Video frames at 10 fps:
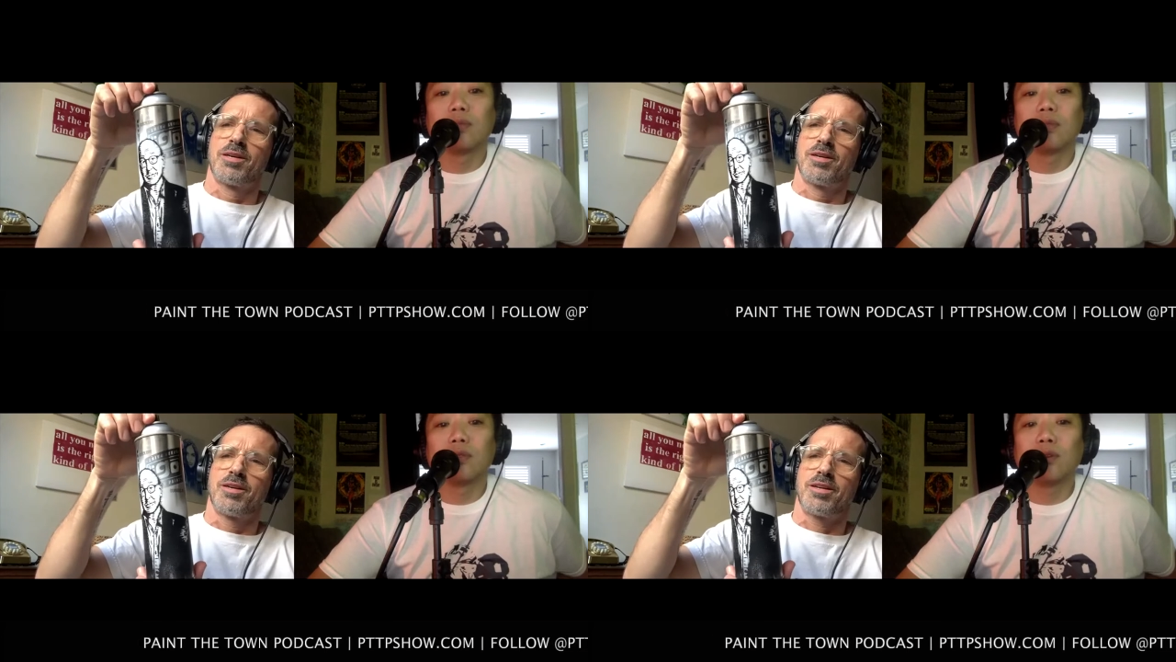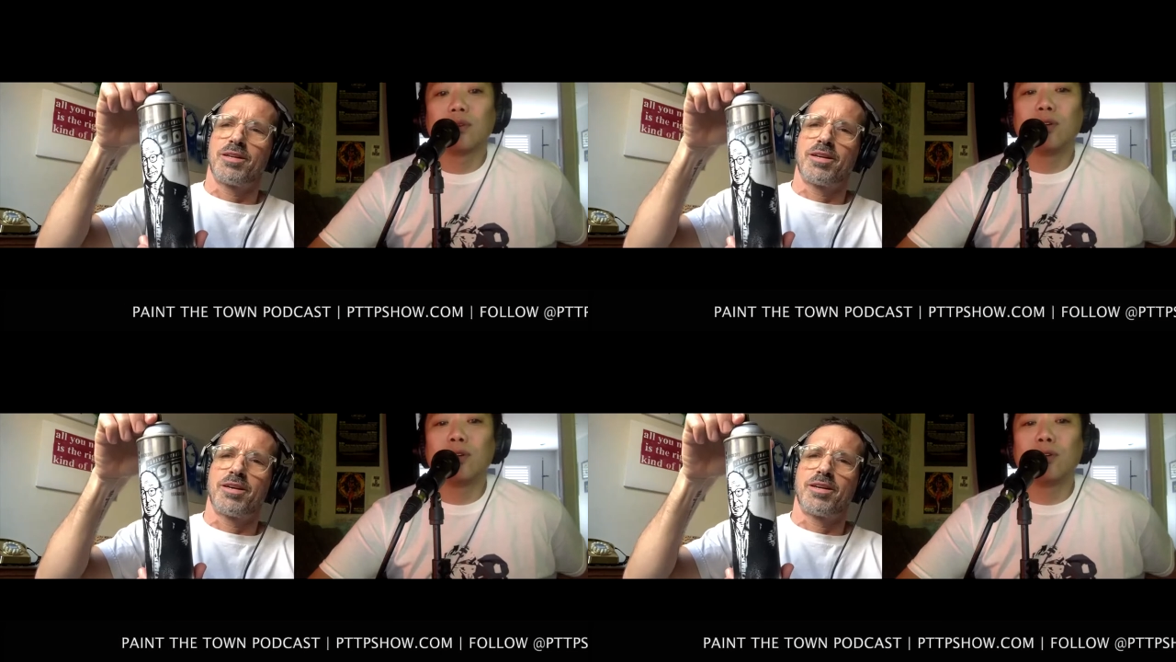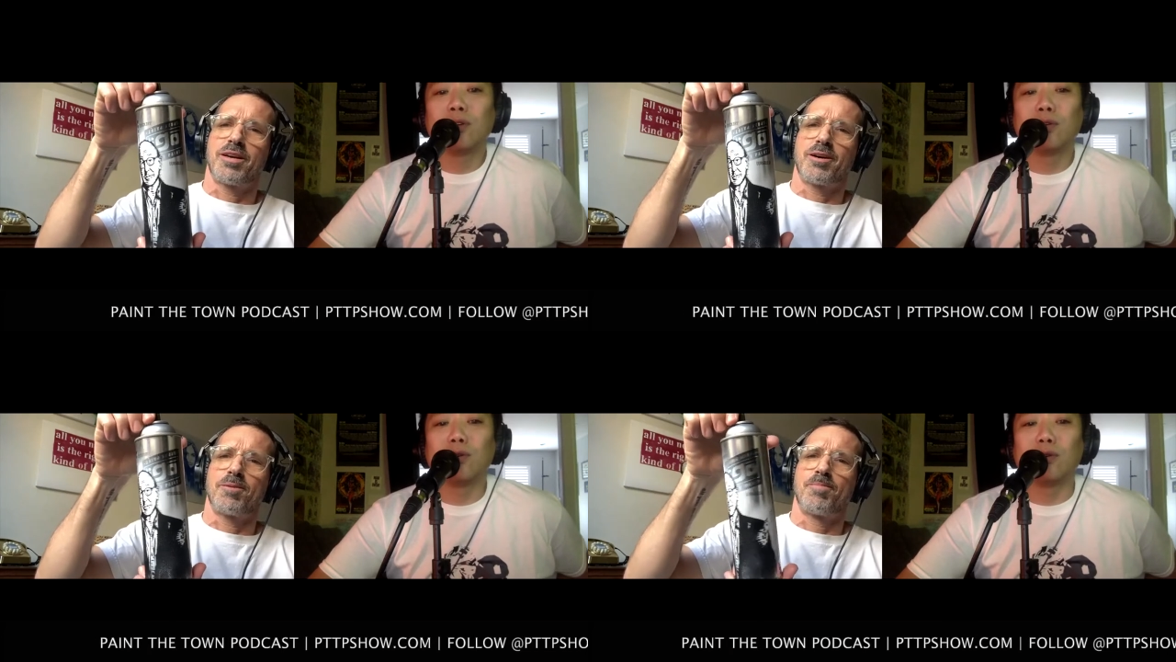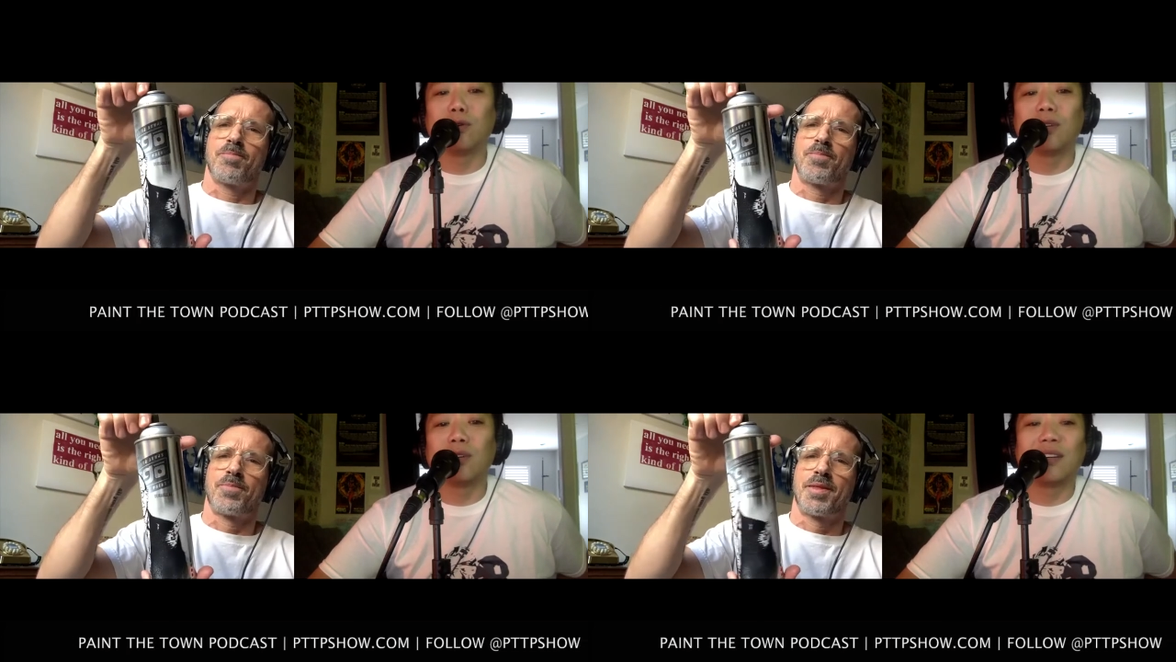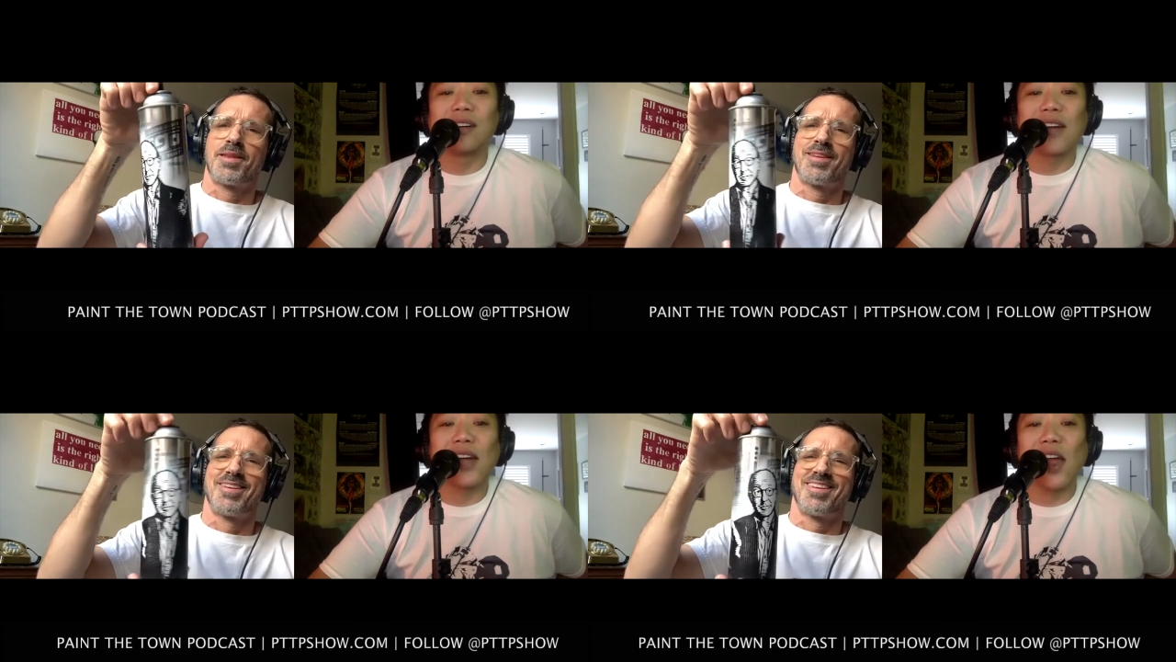Speaker 1: I did a um,
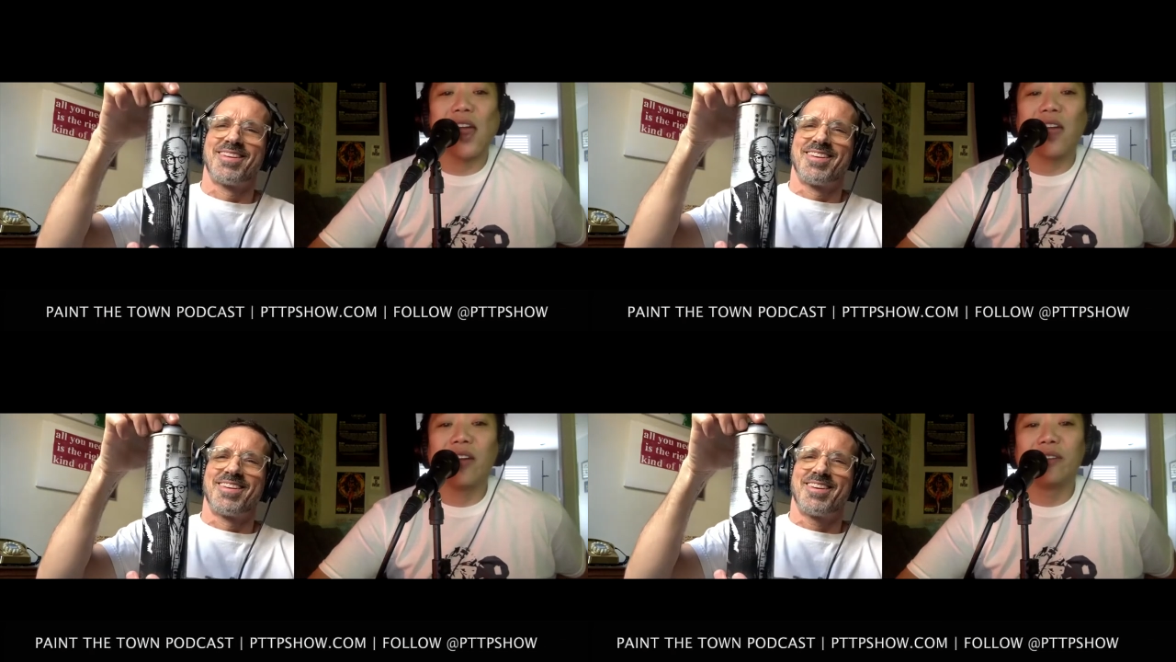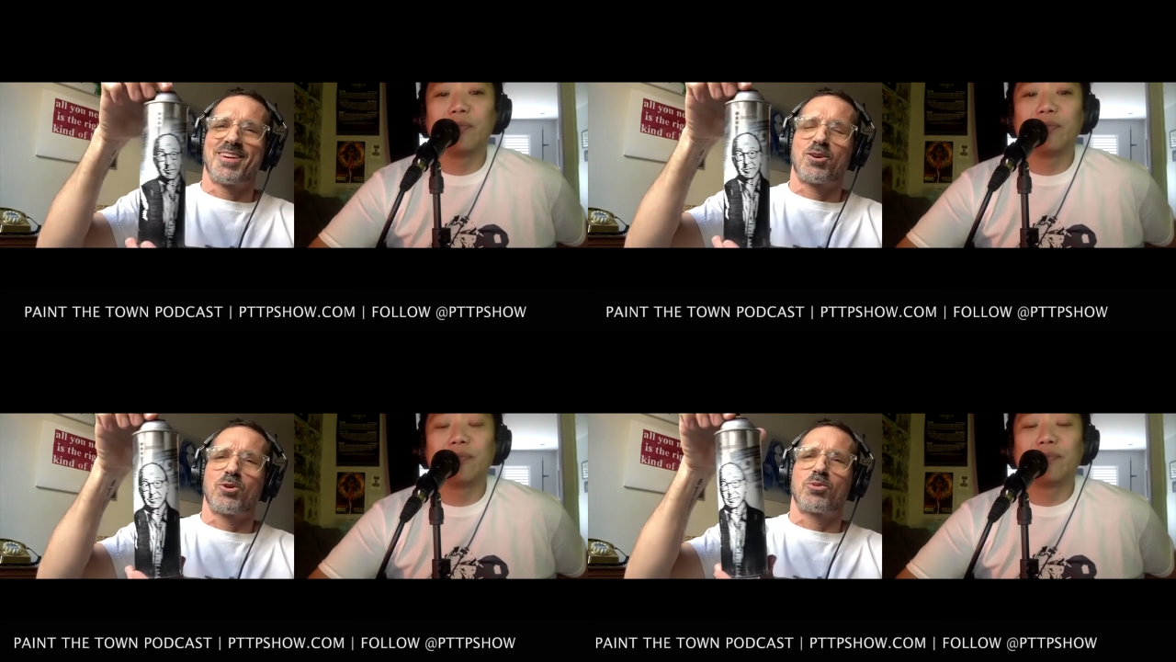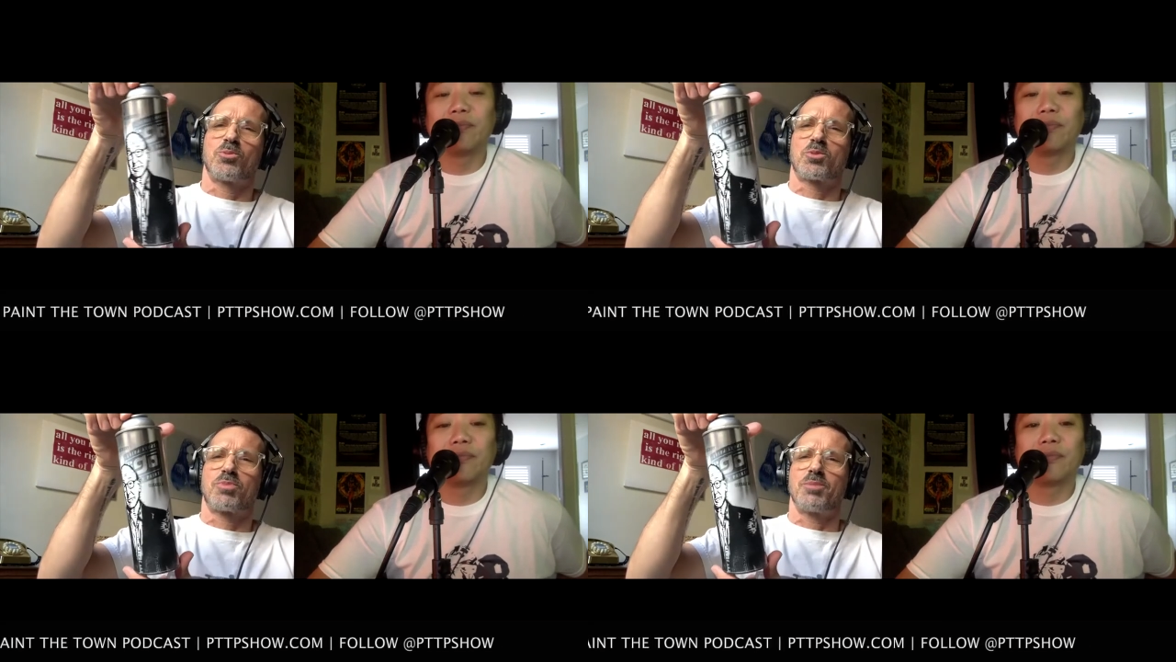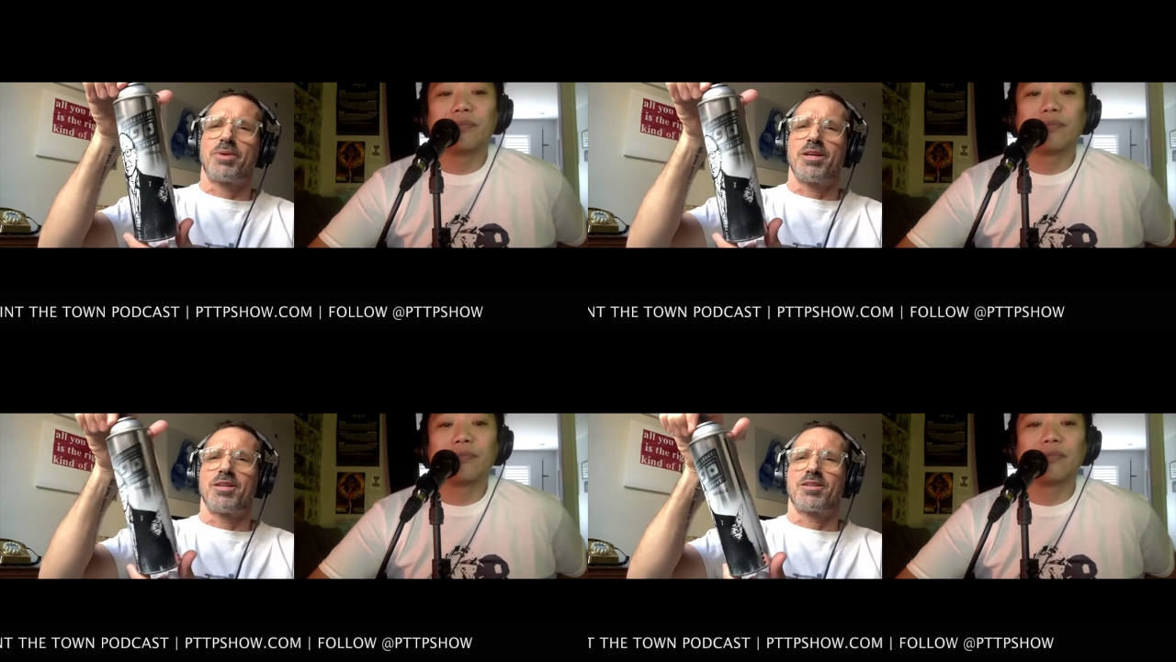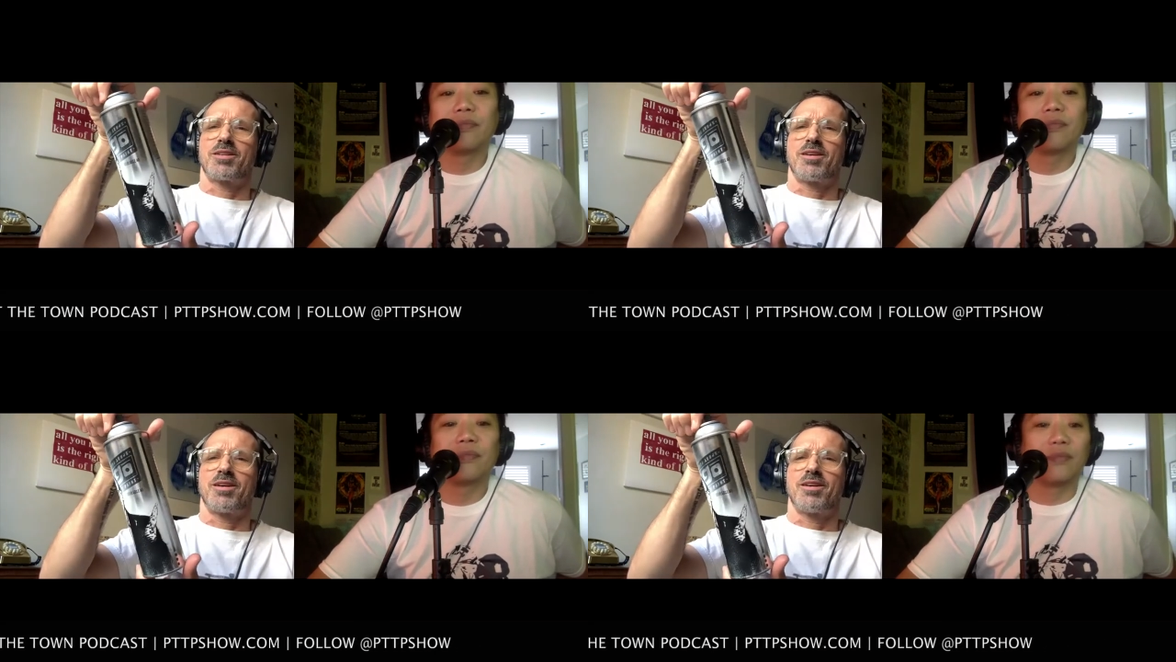a go spray paint,
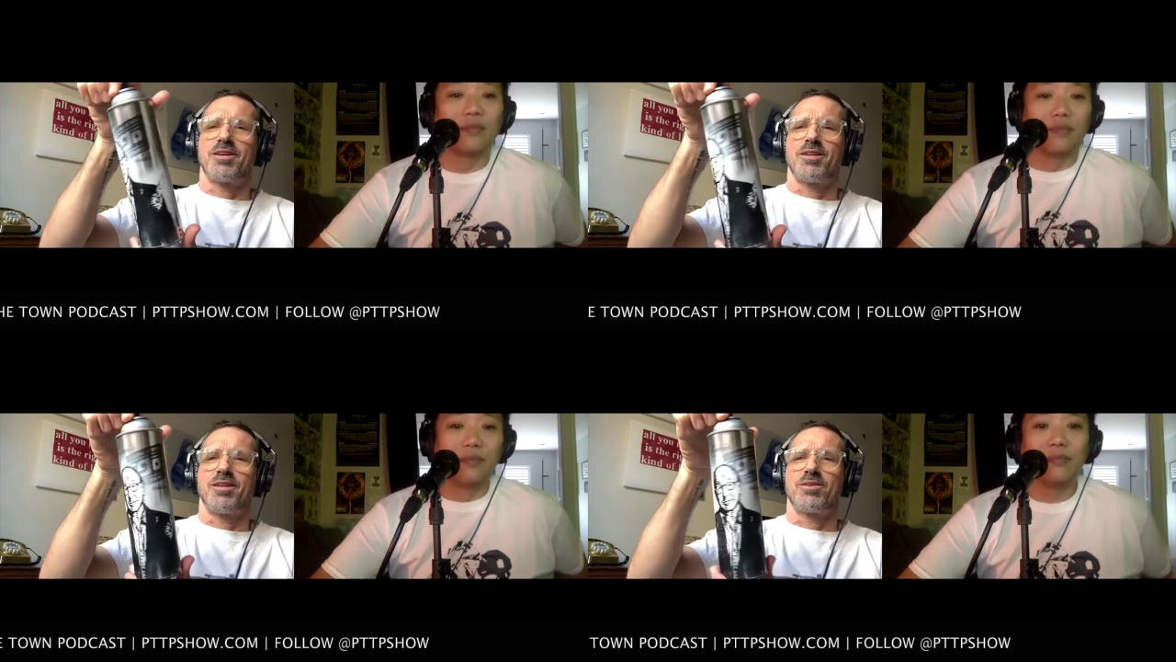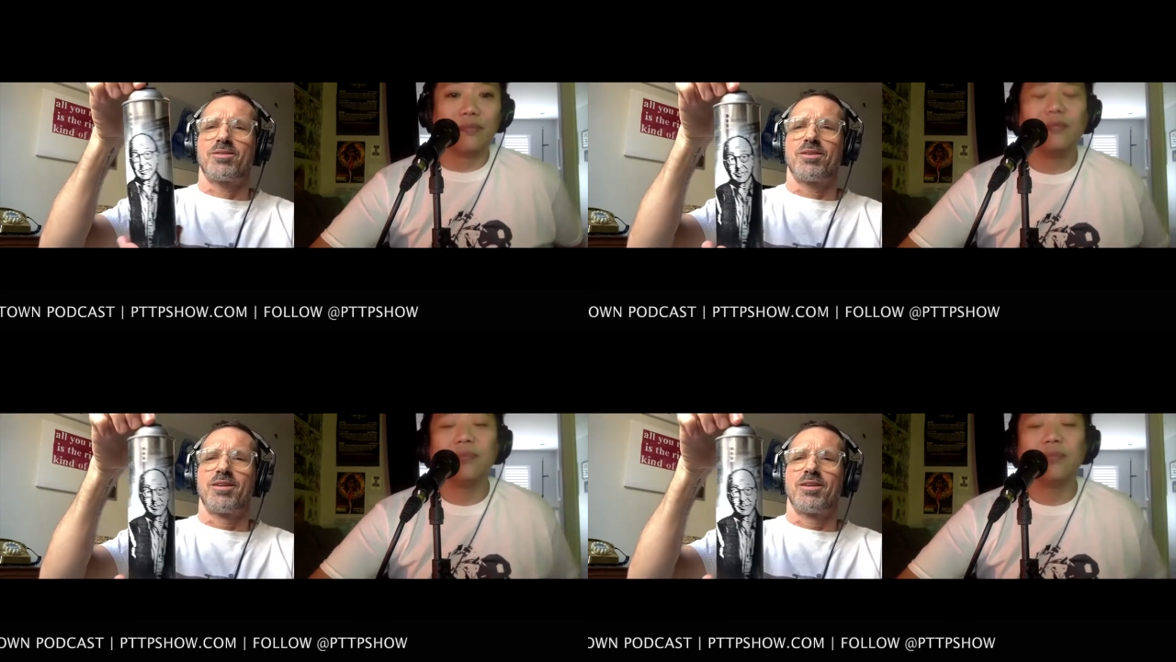uh, you know,